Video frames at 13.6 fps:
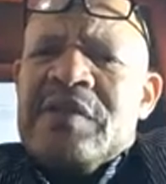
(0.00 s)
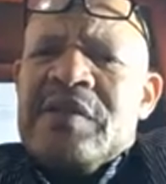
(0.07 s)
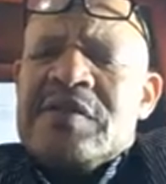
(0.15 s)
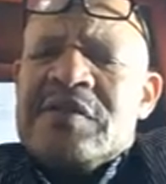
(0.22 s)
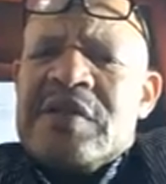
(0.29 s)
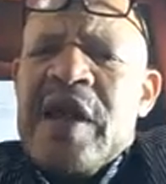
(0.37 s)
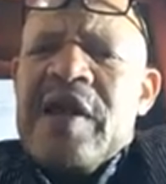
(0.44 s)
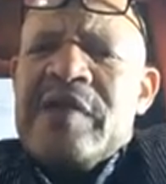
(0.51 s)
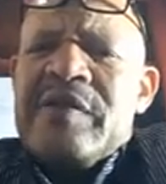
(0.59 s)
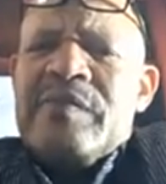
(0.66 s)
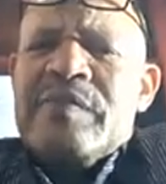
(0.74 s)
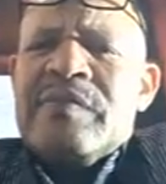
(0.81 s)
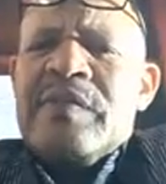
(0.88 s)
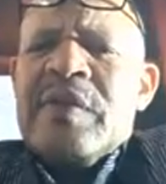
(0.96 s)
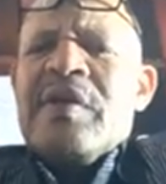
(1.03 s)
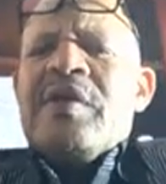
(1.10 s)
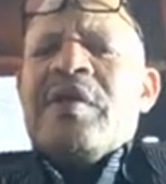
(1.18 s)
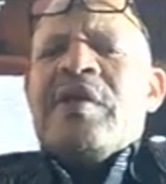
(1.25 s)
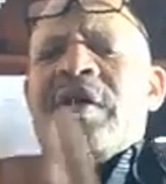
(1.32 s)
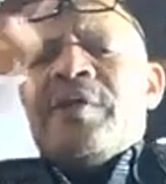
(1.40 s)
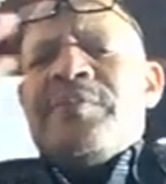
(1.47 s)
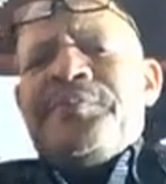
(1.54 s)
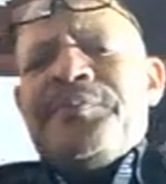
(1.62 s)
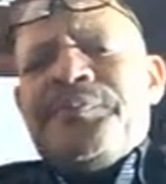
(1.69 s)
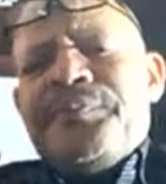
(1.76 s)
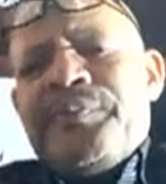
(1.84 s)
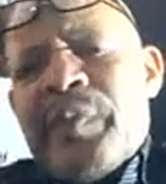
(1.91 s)
the time.
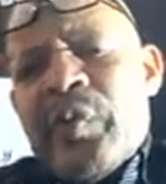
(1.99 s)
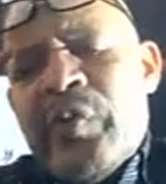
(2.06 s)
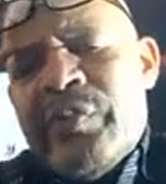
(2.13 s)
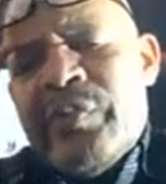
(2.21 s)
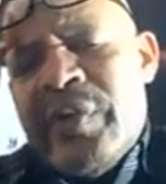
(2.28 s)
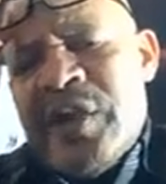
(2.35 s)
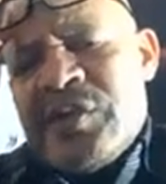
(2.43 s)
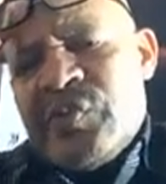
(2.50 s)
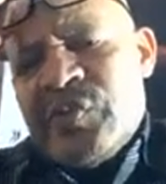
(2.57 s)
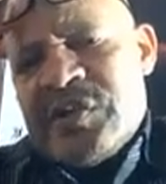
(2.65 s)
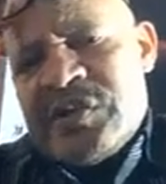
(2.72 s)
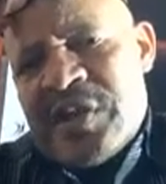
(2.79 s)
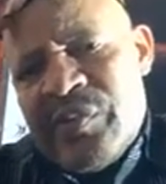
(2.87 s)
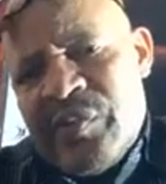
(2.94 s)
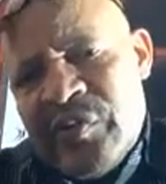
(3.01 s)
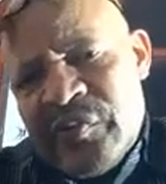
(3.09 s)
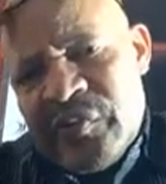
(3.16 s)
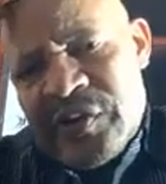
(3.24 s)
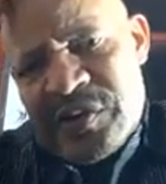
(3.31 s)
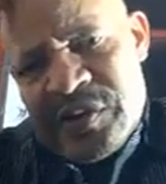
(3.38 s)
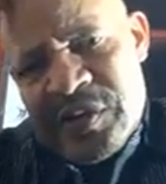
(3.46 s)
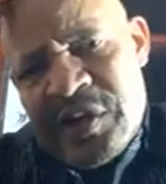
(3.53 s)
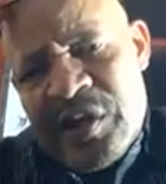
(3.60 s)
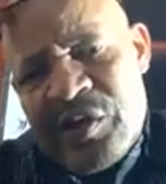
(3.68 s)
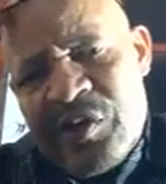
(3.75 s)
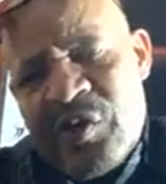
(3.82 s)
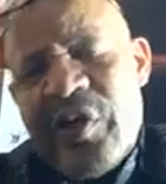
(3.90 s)
We met with some of the
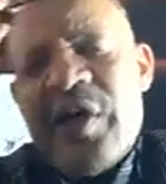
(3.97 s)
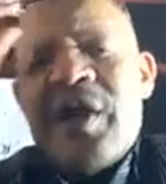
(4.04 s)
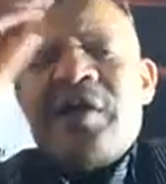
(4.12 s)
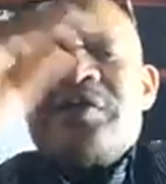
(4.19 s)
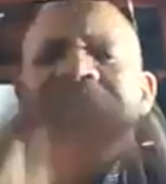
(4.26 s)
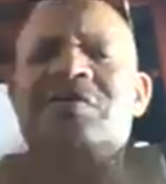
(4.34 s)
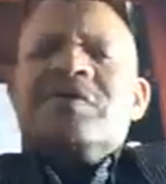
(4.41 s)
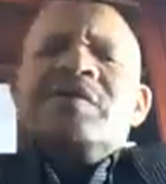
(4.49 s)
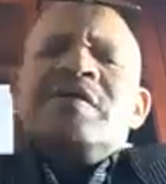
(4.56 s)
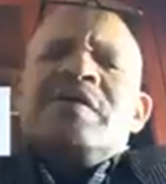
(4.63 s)
senior royals